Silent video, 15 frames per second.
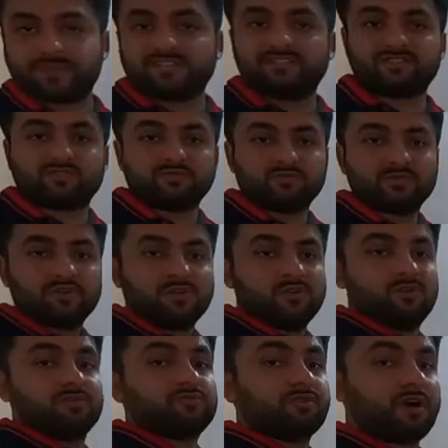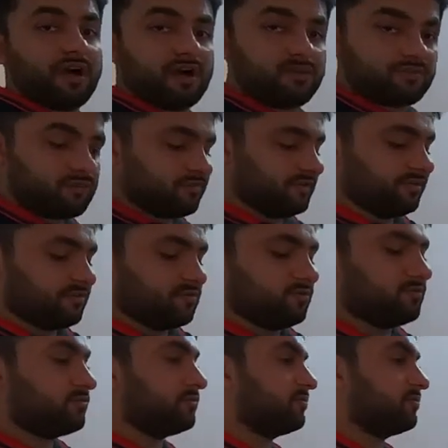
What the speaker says: page 2. So how you will do,